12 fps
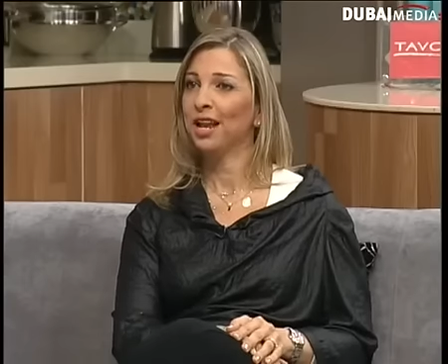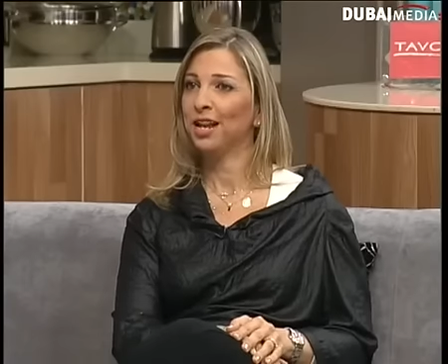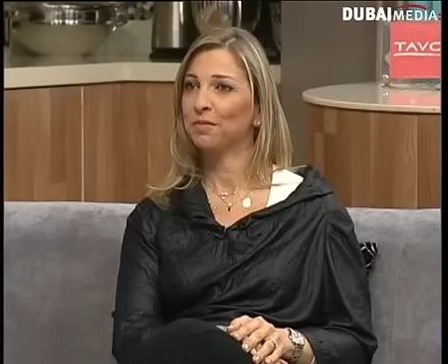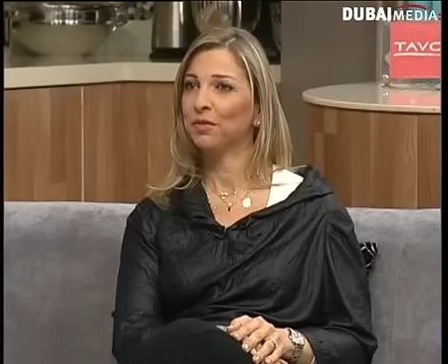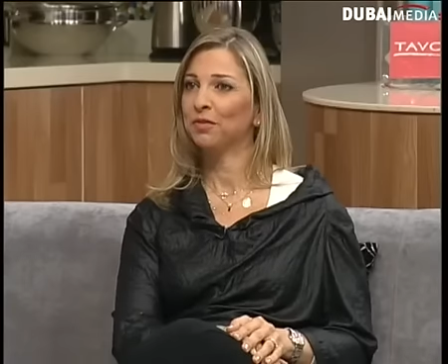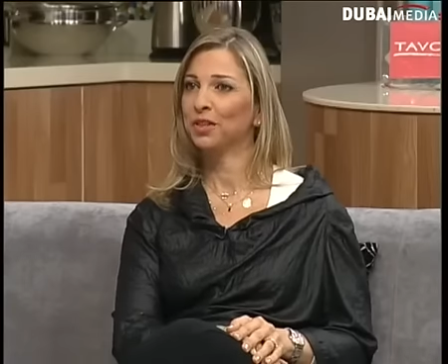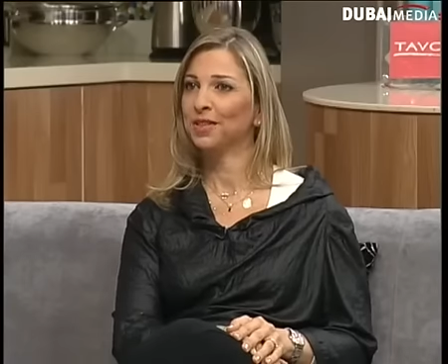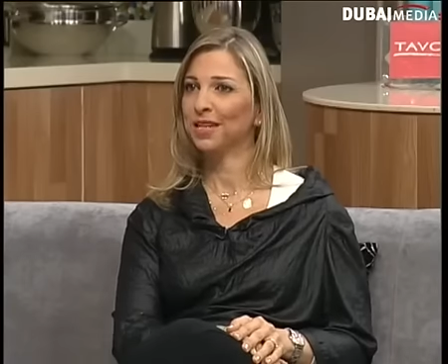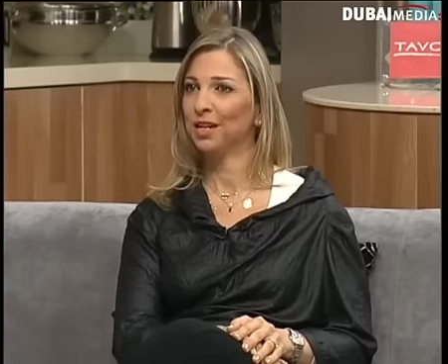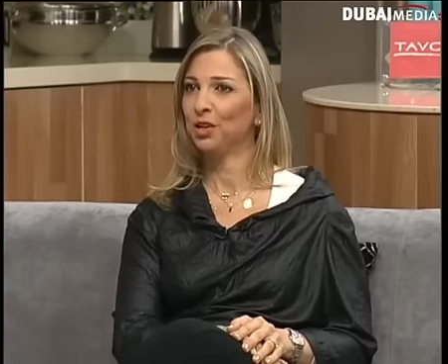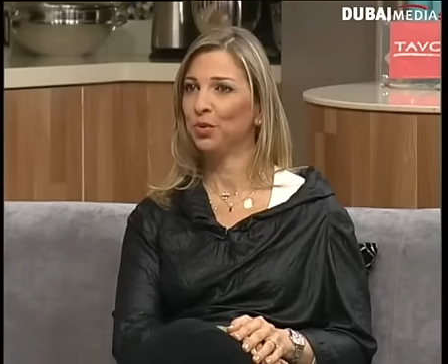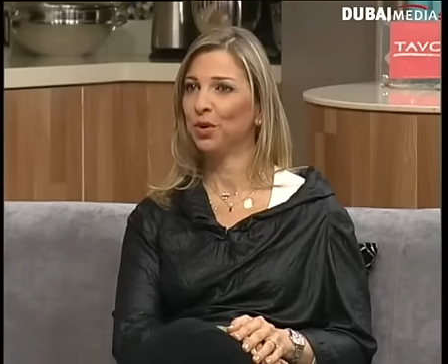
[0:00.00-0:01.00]
Let me first
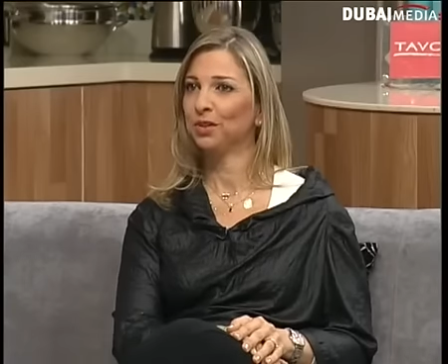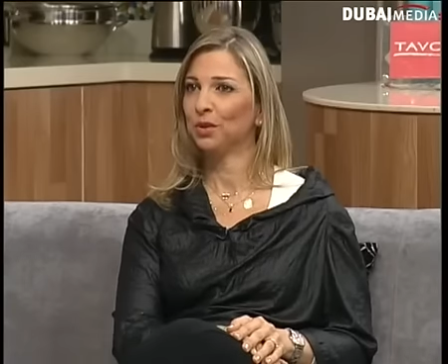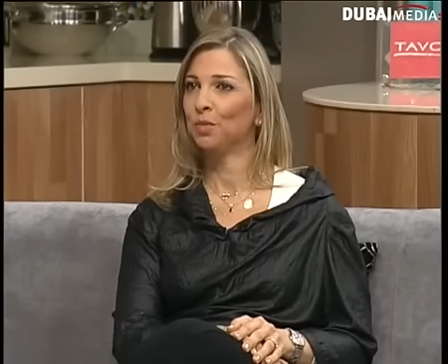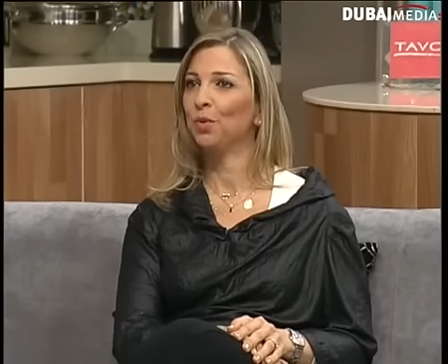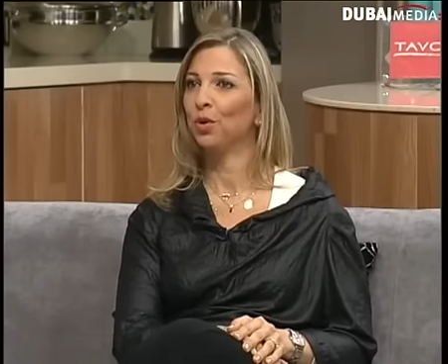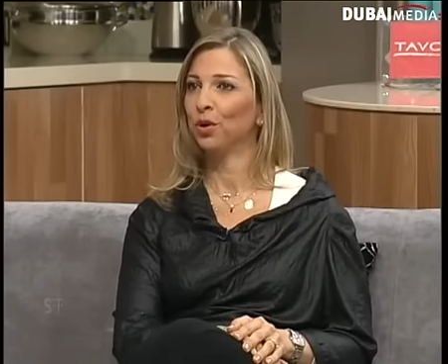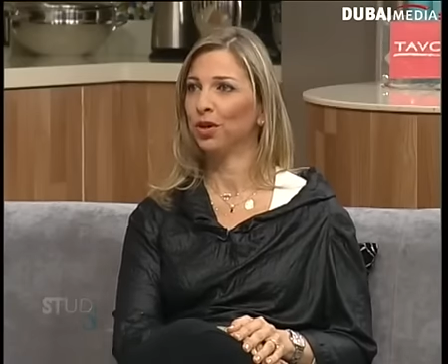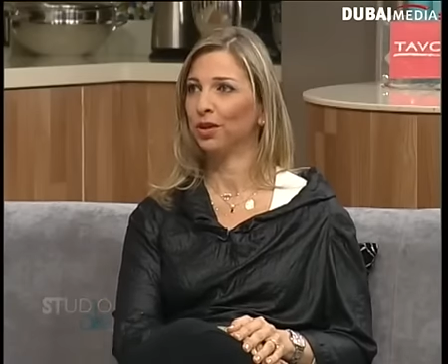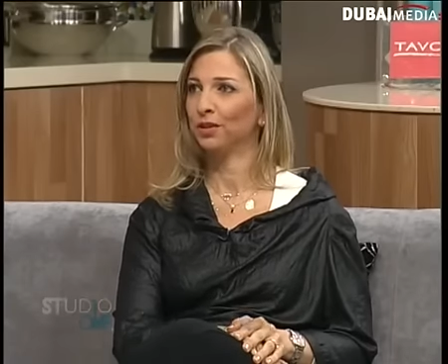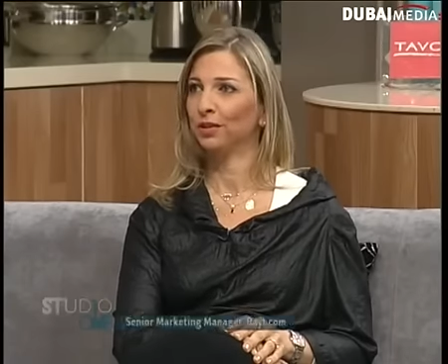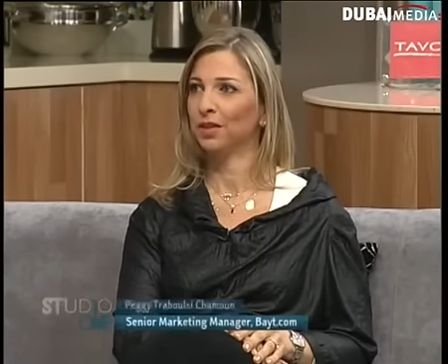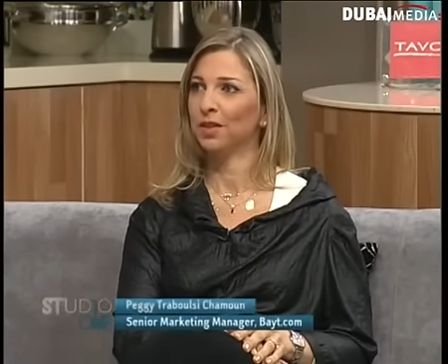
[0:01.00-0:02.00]
tell you what
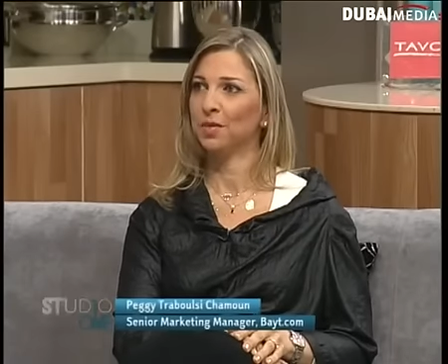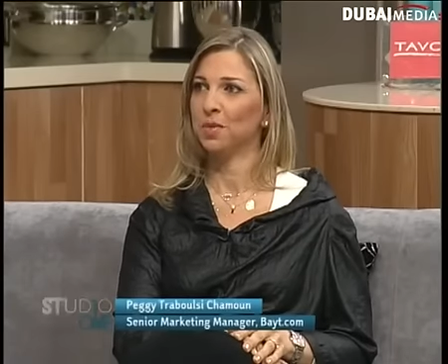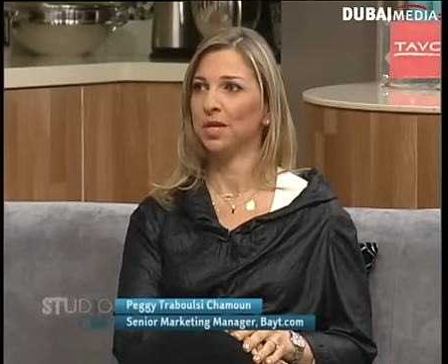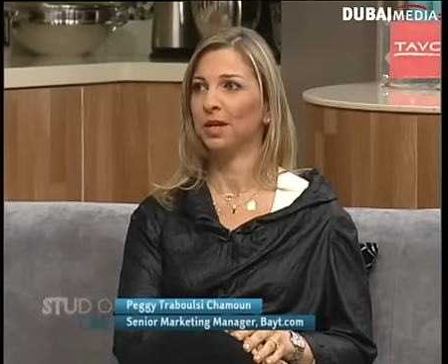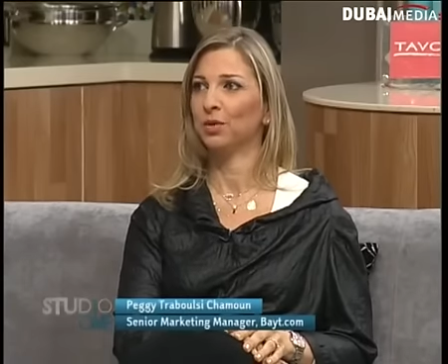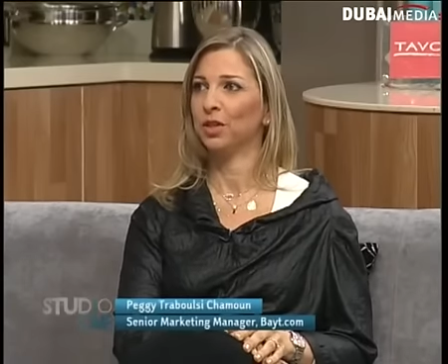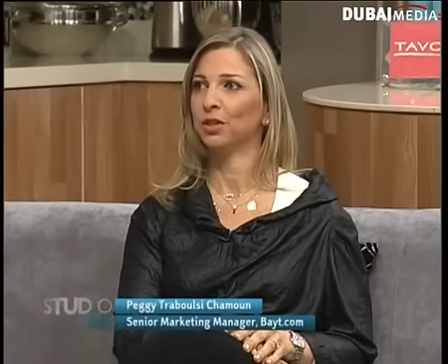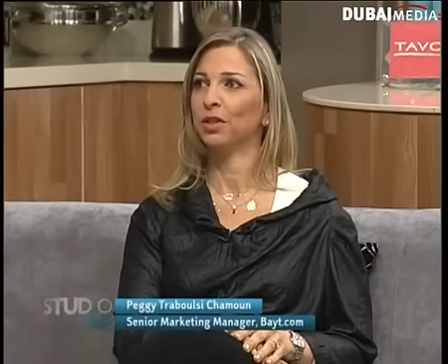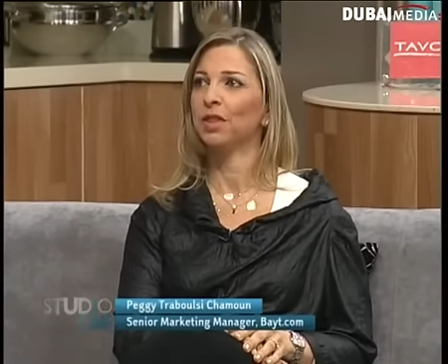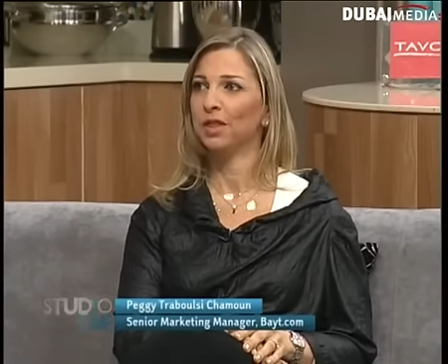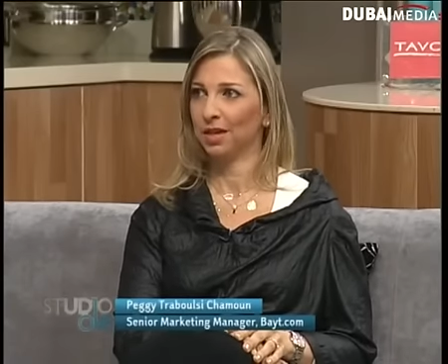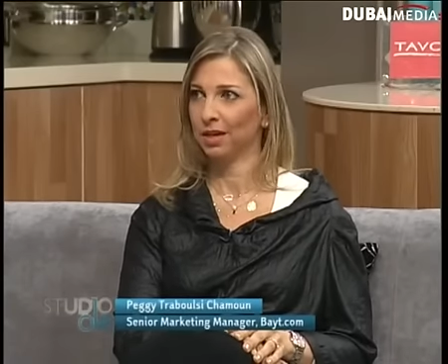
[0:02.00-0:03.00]
employers in the MENA
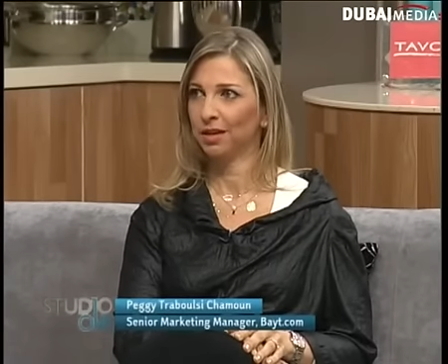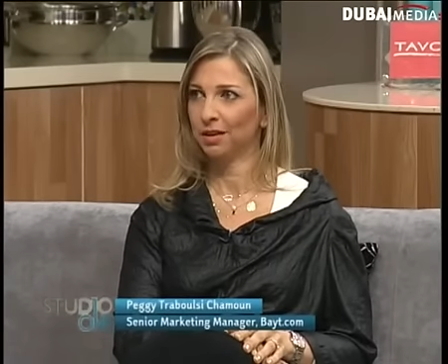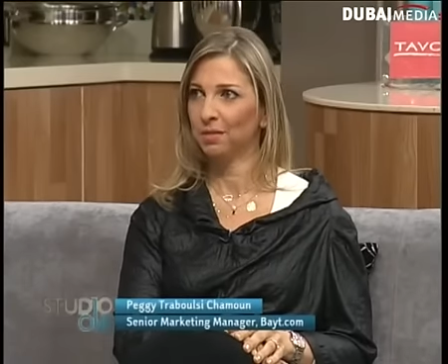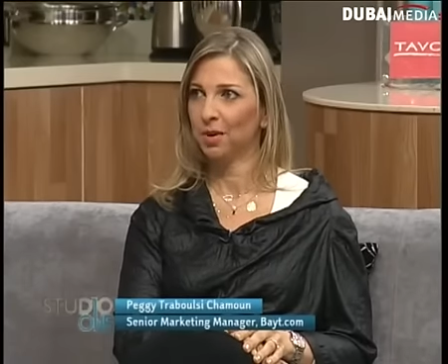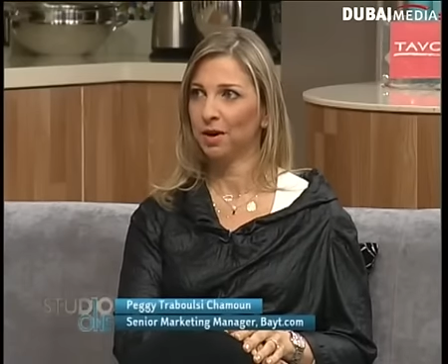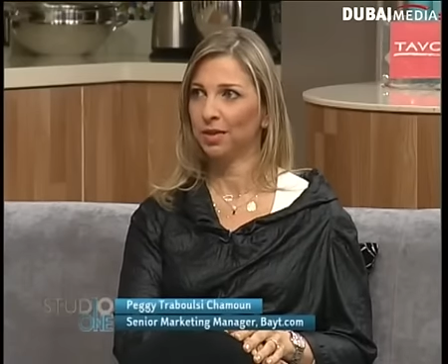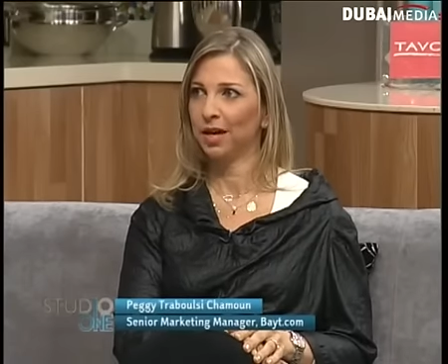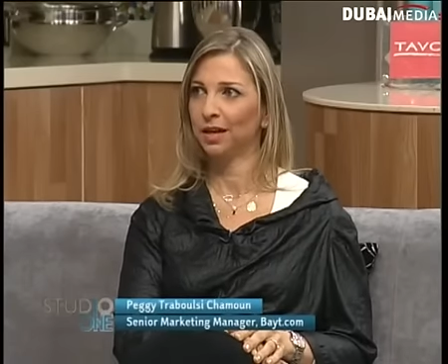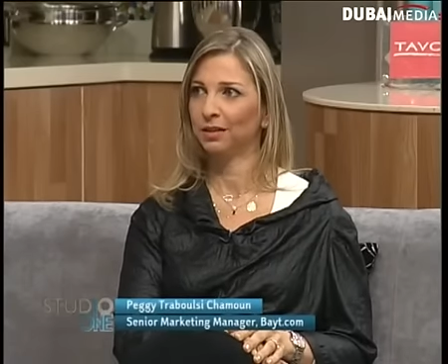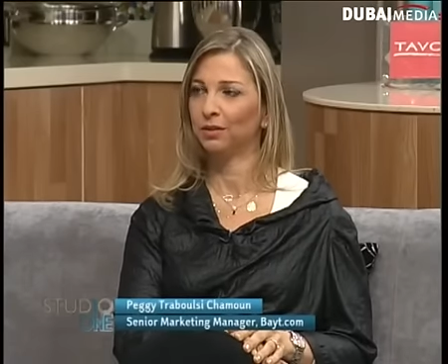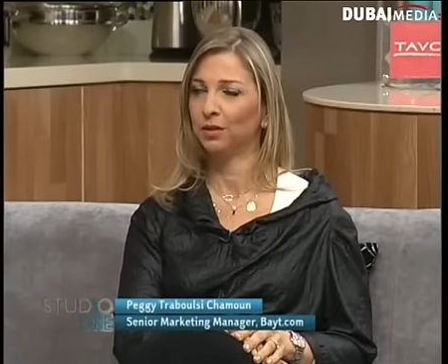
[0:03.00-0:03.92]
region think about that.